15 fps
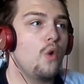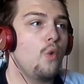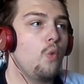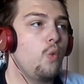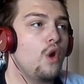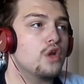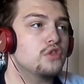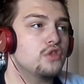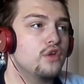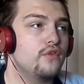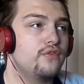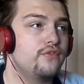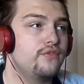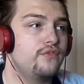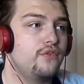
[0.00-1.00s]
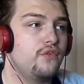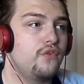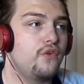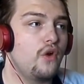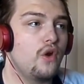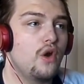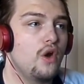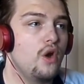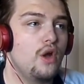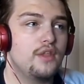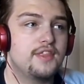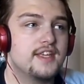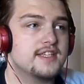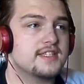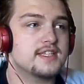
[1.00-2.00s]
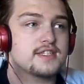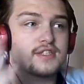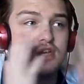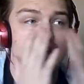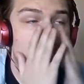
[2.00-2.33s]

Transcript: What the fuck? This is-